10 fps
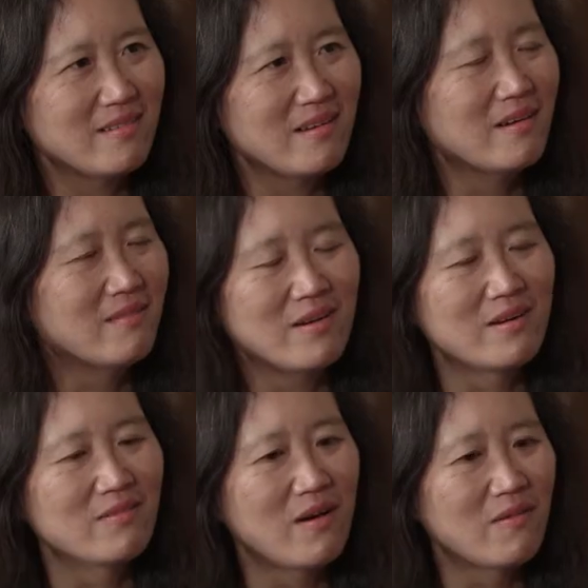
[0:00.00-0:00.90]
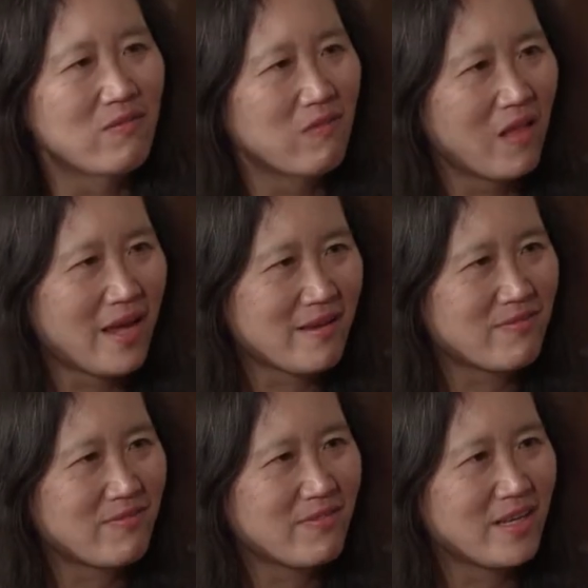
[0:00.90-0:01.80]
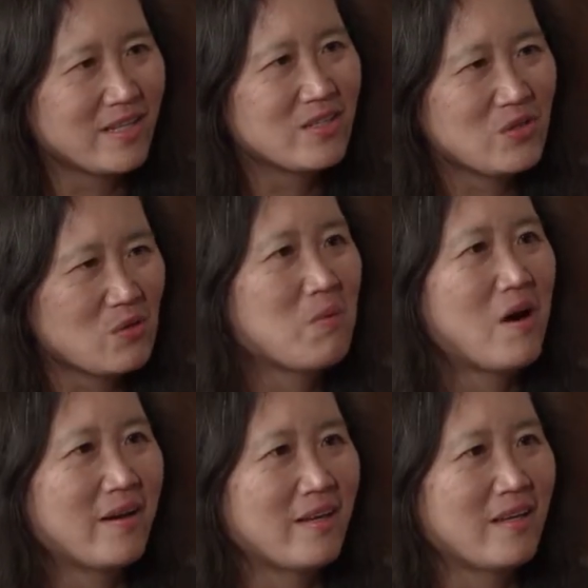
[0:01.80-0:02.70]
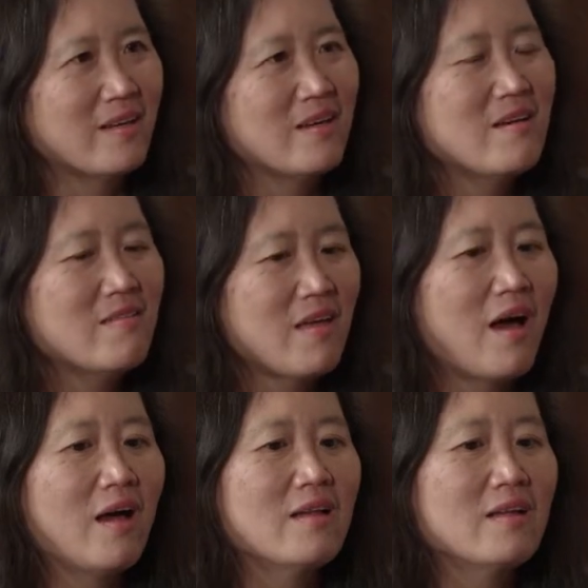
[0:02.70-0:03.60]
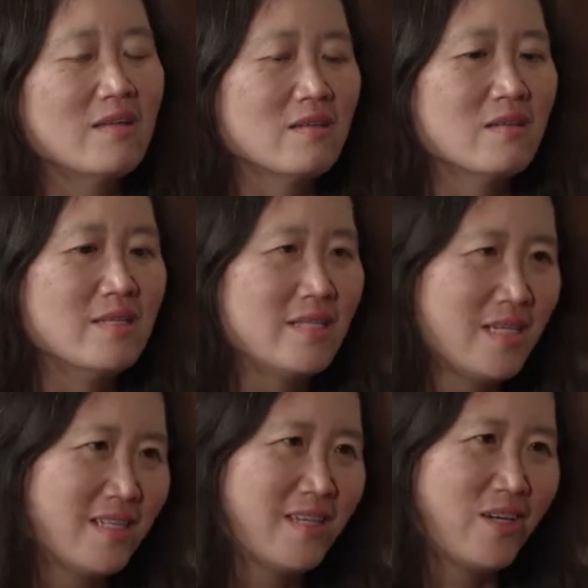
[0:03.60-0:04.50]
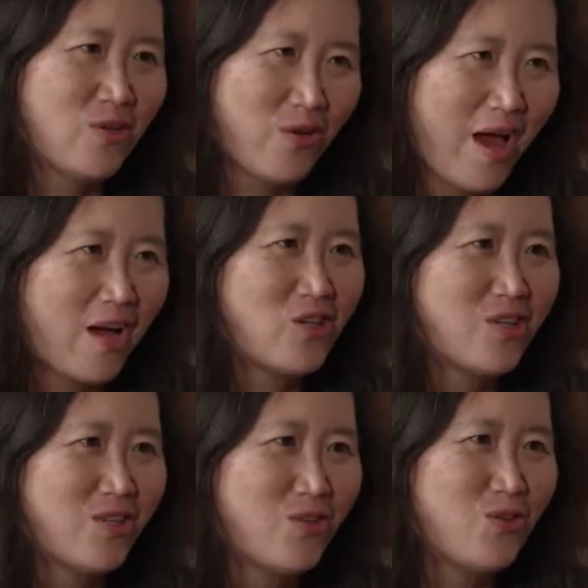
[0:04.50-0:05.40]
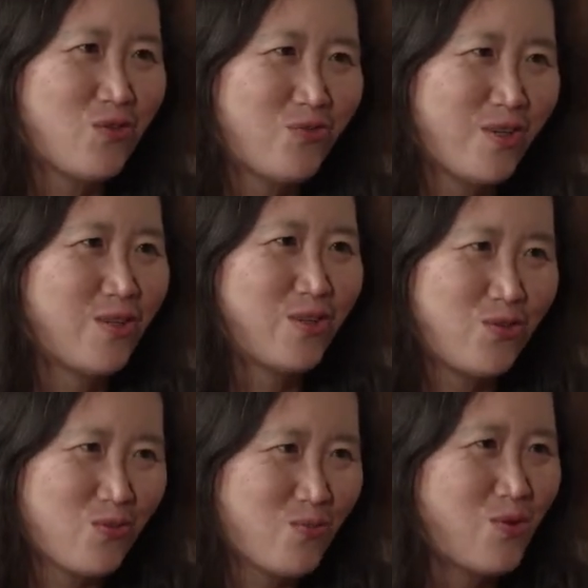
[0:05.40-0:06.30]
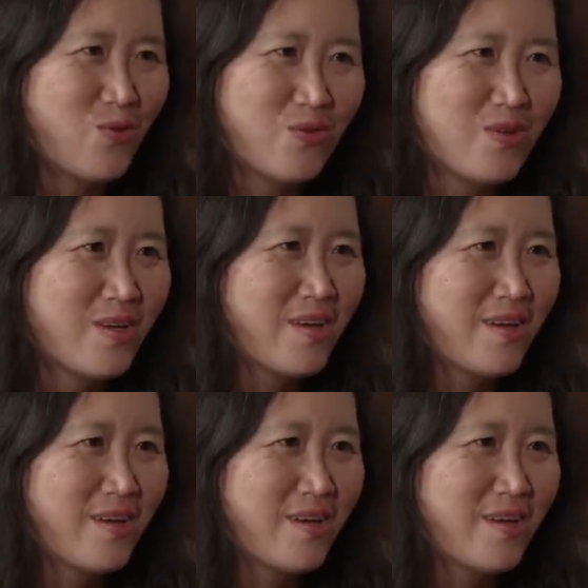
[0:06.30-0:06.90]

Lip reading: of life into your body that is going to dictate your actions, your feelings, your mood,